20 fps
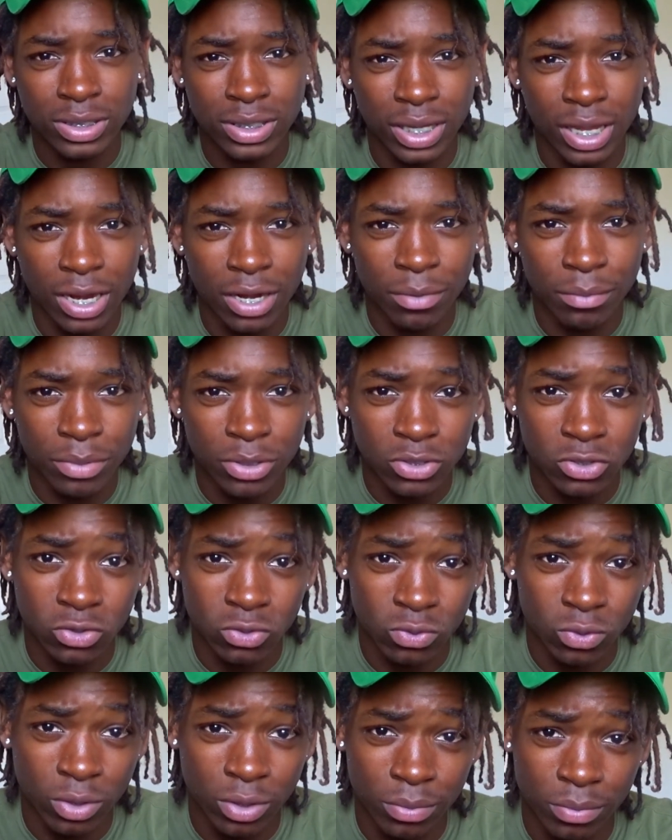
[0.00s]
to get your
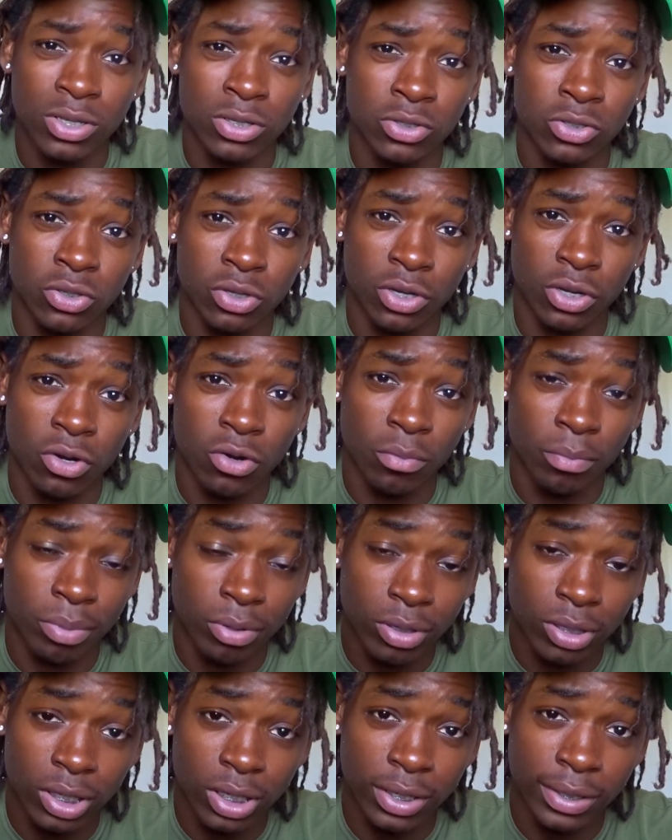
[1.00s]
muscles warm so you don't
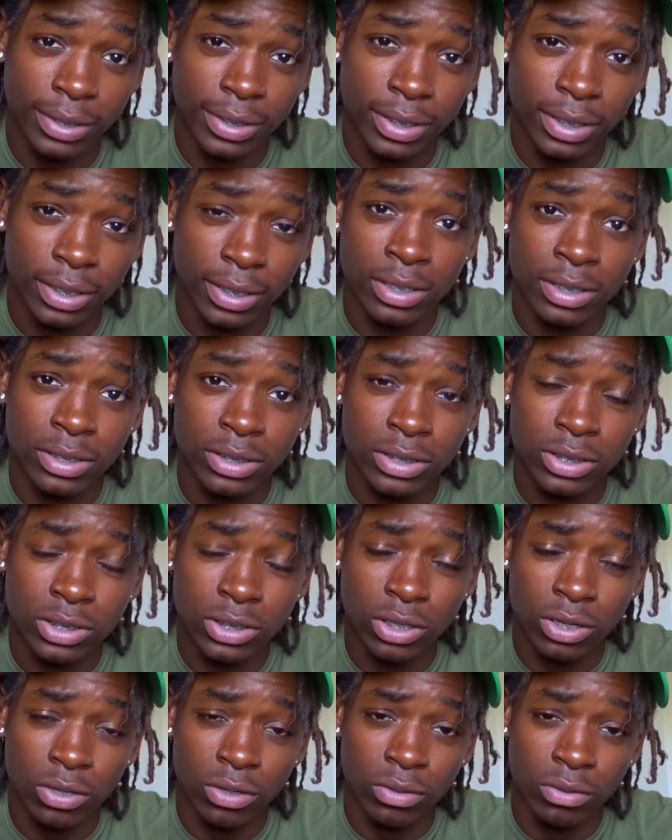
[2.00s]
pull anything.
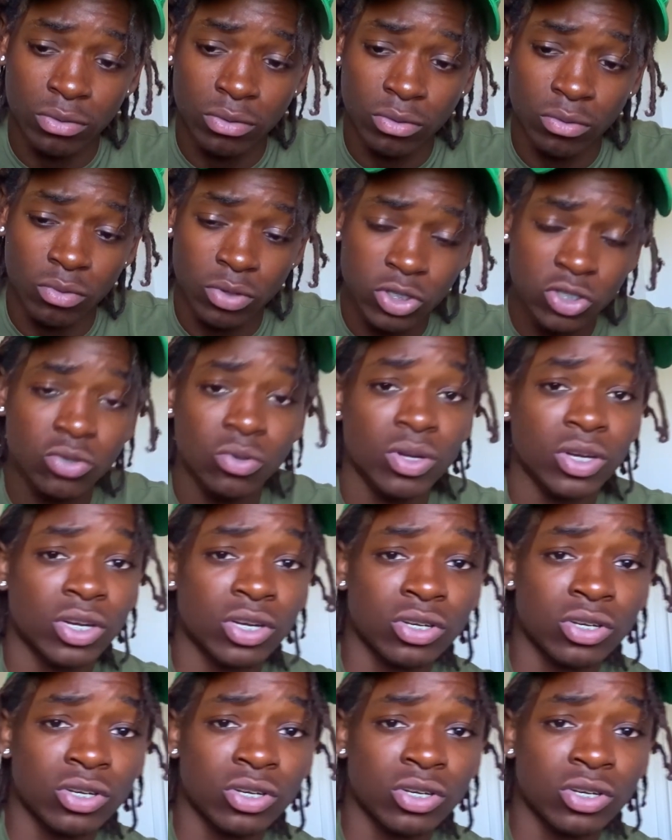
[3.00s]
So what you wanna